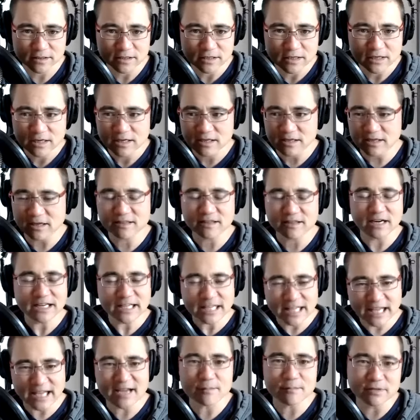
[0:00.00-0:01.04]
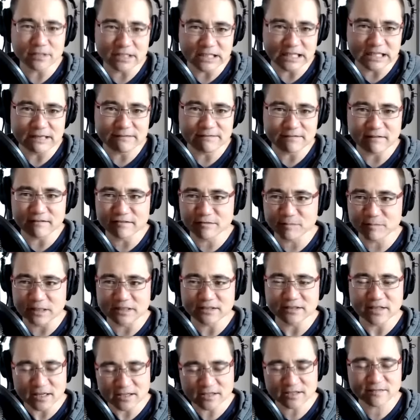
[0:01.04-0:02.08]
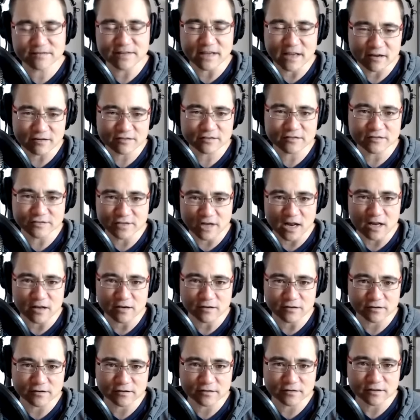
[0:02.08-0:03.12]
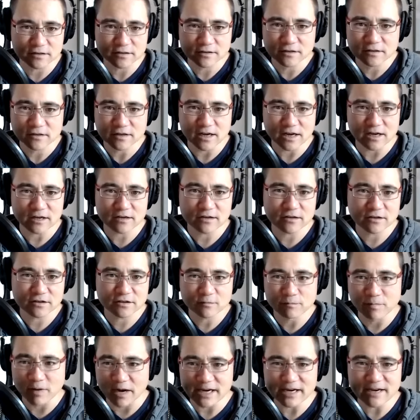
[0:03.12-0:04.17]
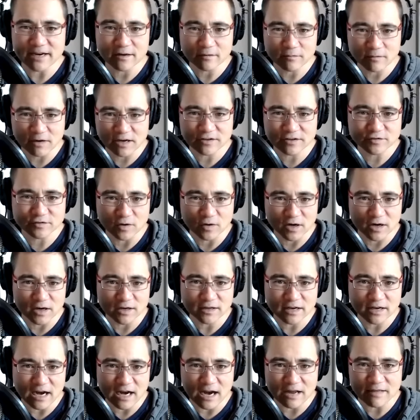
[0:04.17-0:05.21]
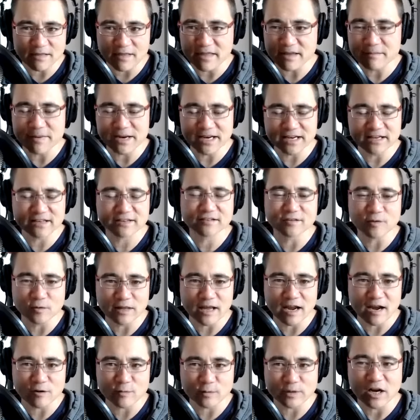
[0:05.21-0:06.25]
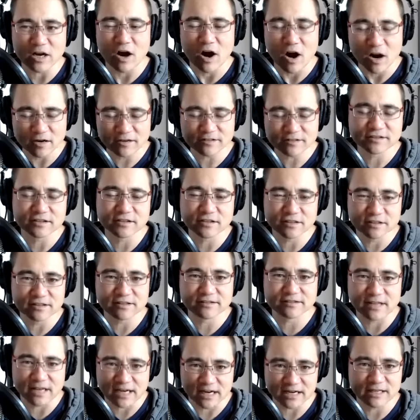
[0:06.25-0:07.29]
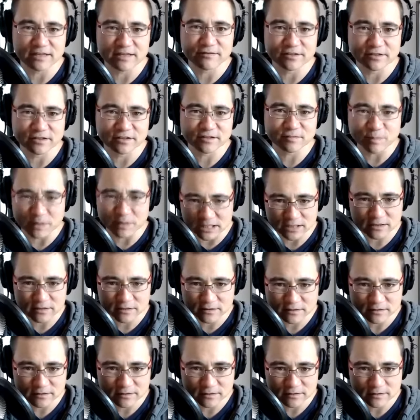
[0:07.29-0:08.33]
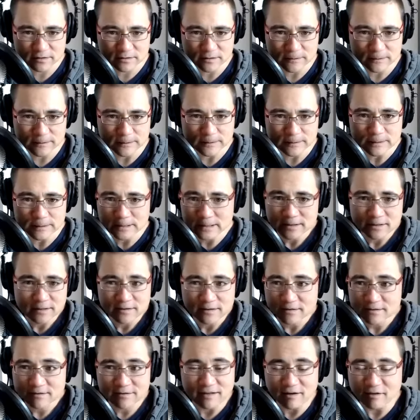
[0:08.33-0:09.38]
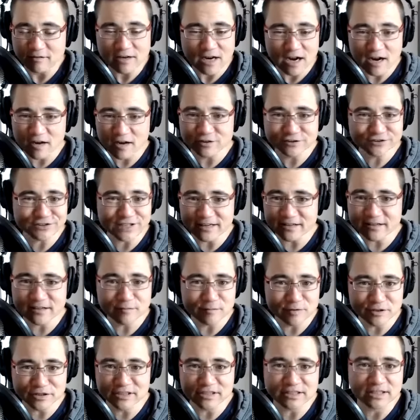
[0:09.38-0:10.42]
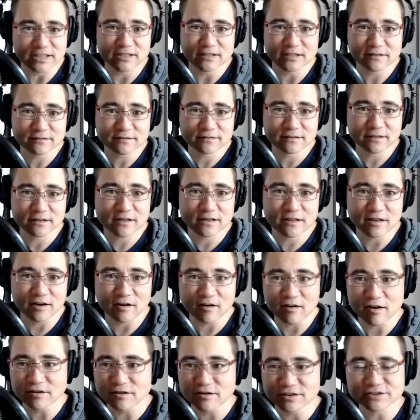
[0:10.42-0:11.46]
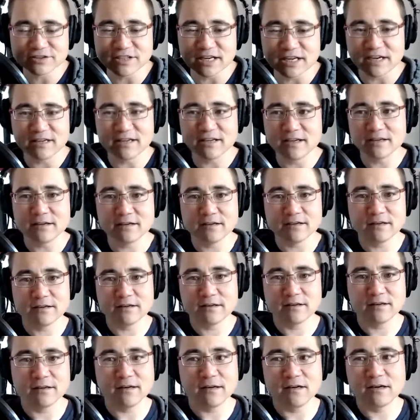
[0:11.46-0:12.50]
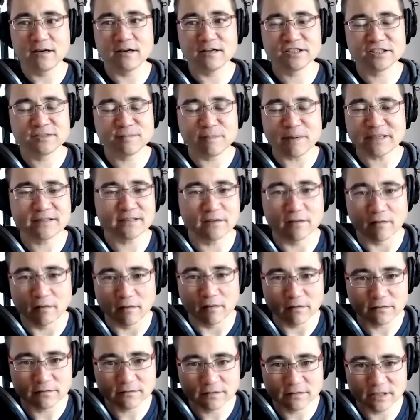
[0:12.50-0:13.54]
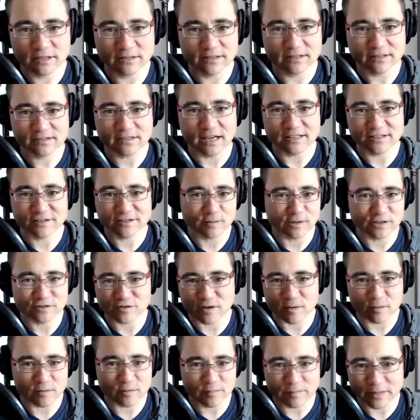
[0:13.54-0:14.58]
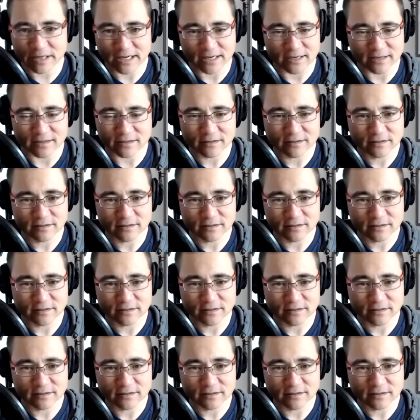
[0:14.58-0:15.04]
And I thought, I can't believe they've spent tens of thousands of dollars at buying out a restaurant, and then they made it so loud we honest to goodness can't even speak. They're not understanding community. They're understanding a spectacle, in this case, a restaurant with a band.